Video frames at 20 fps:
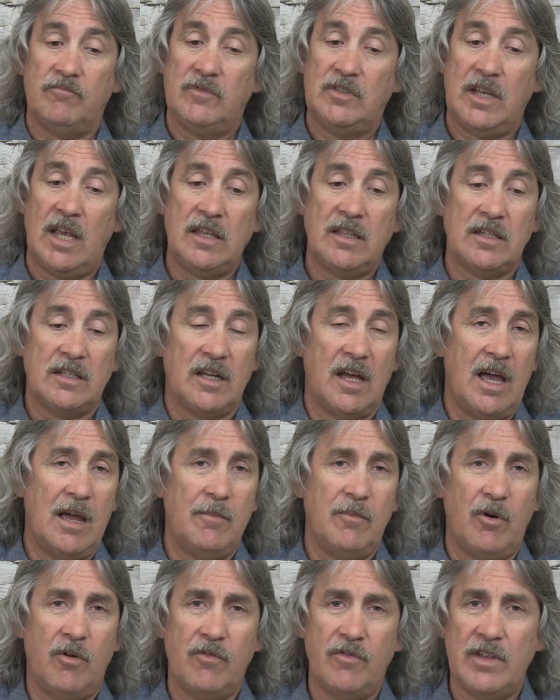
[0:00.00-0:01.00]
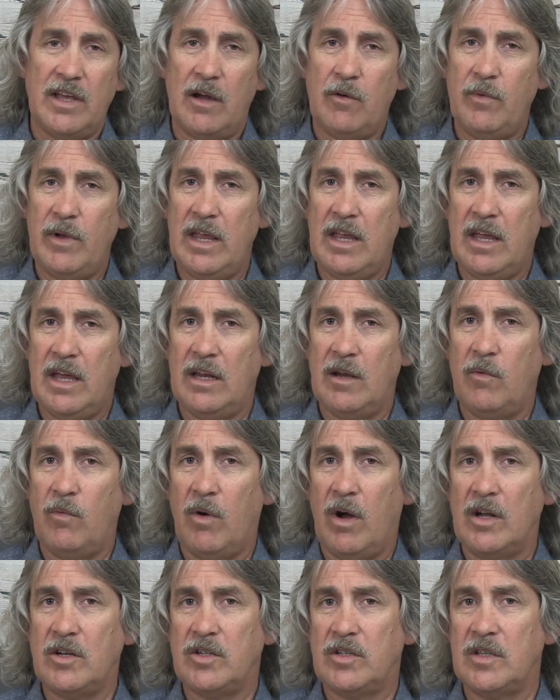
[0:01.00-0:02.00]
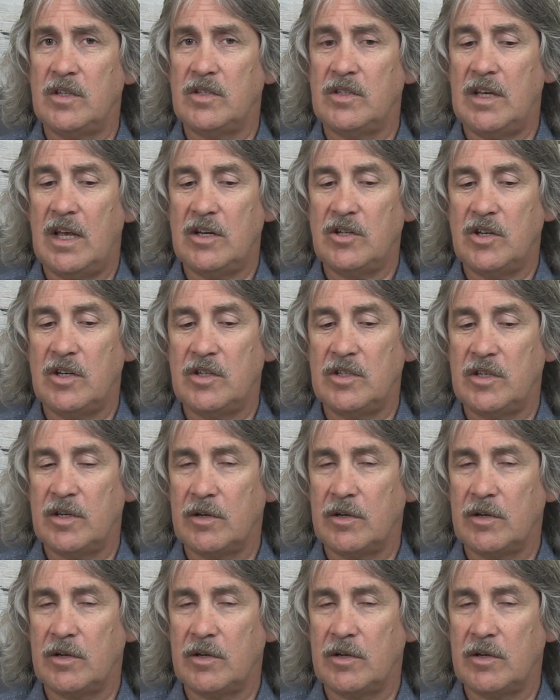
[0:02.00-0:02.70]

Take the time over that weekend and watch the sessions.